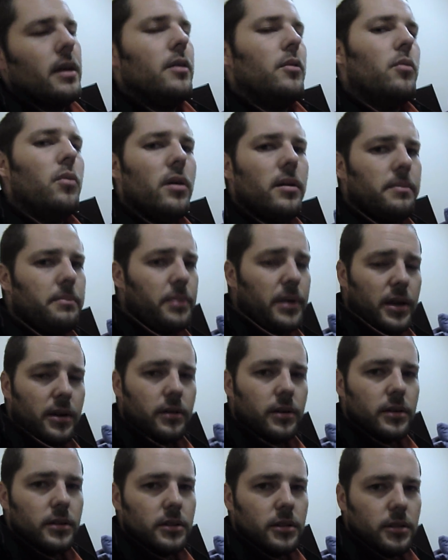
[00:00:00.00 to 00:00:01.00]
one
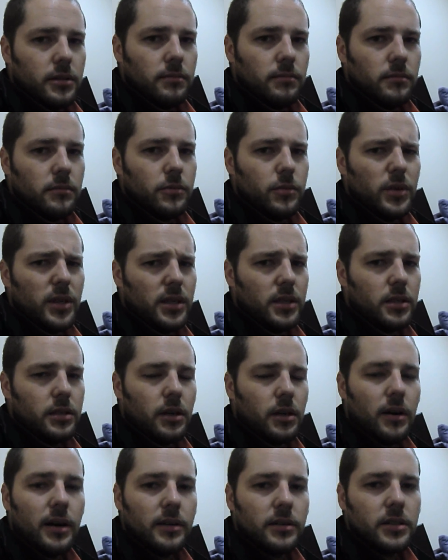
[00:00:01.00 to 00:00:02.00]
beer is, we need to
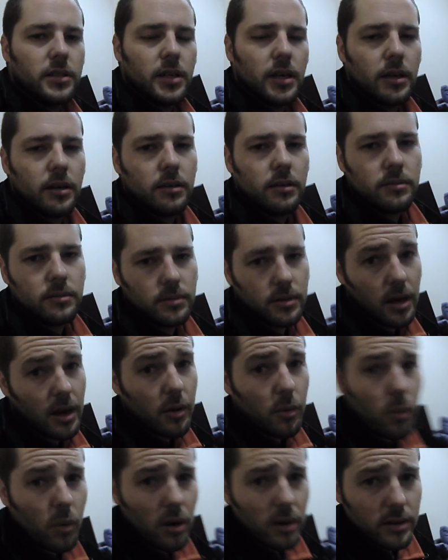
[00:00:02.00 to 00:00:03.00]
know how to say
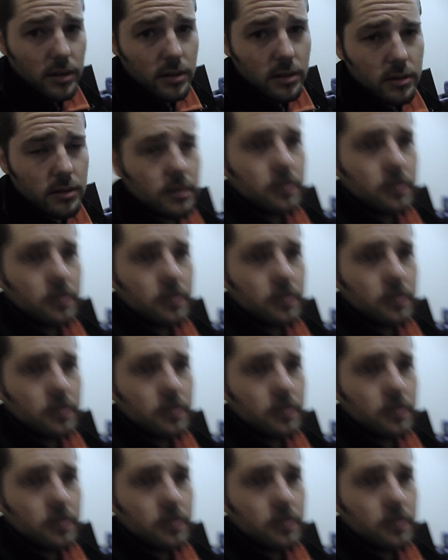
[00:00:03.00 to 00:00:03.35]
I want,